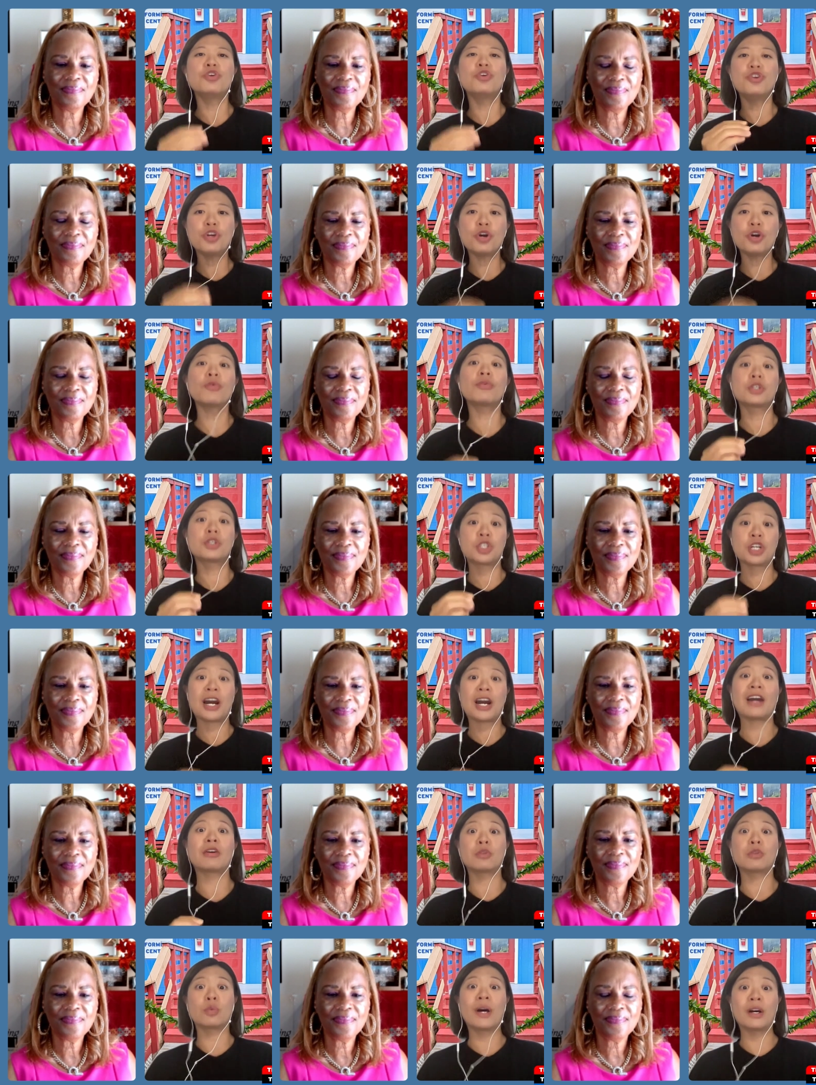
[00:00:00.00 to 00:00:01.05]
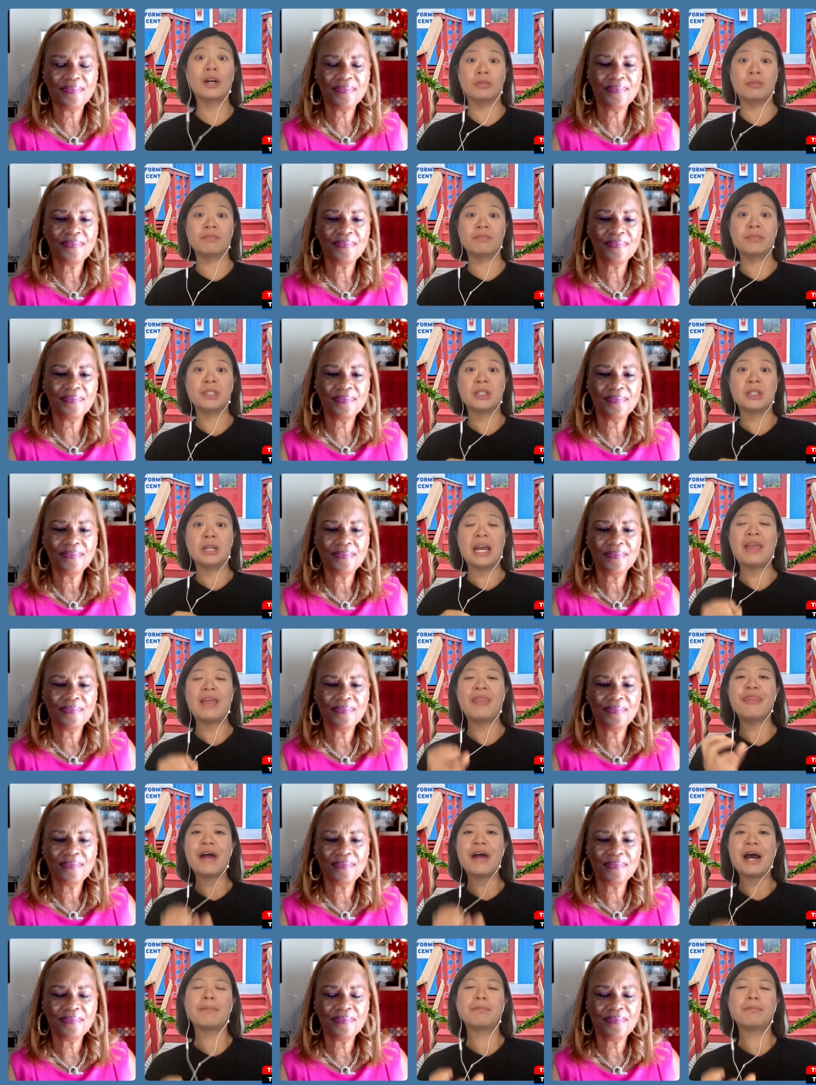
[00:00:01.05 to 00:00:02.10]
Speaker 1: who know the child well.
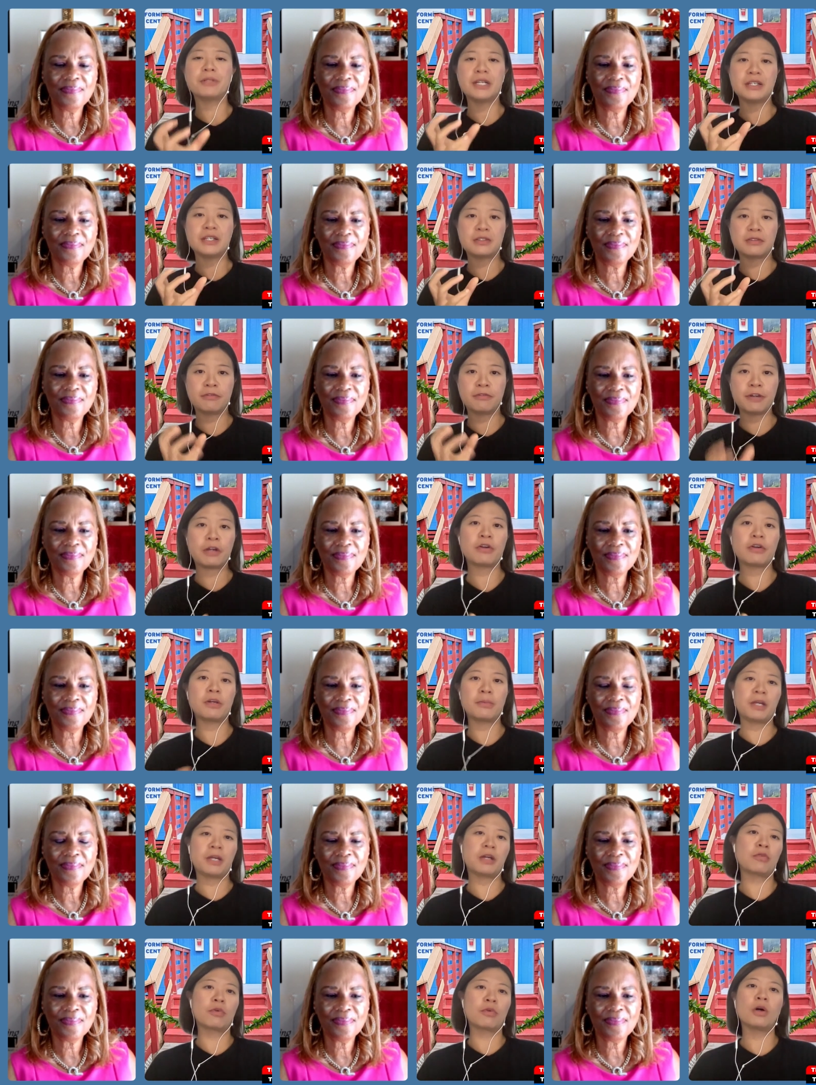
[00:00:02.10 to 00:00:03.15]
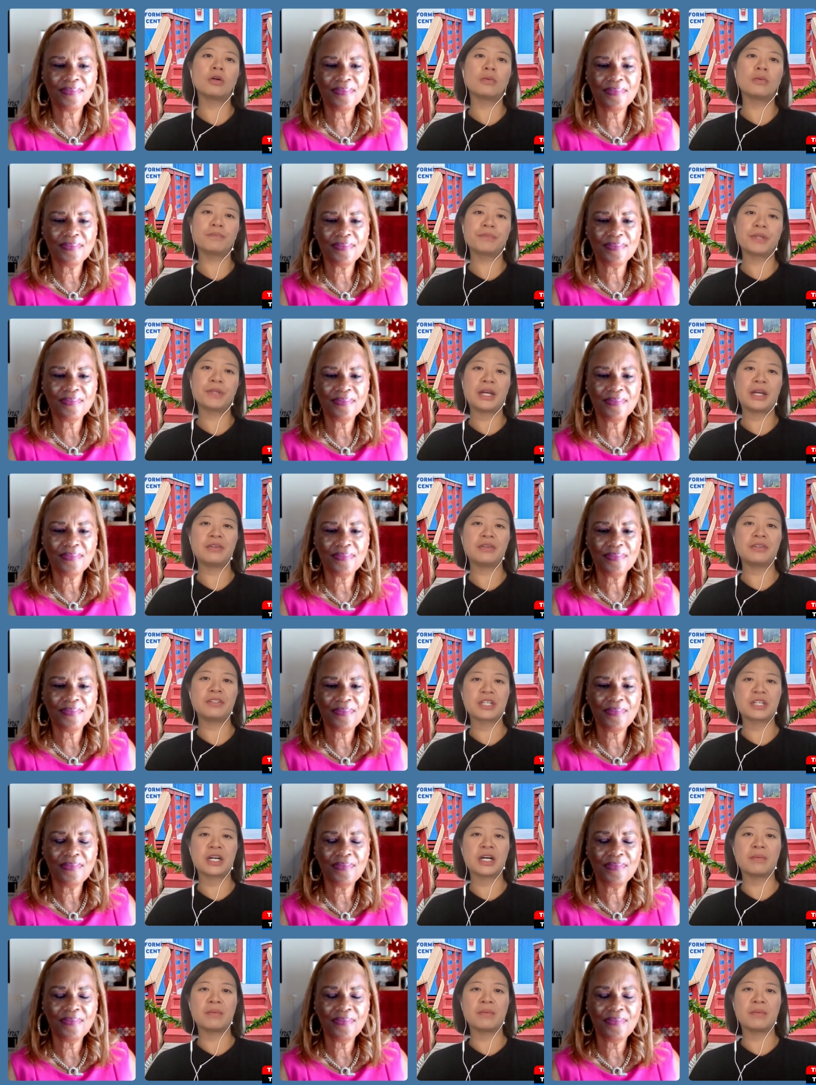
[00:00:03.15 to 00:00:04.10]
And that plays a very big role. And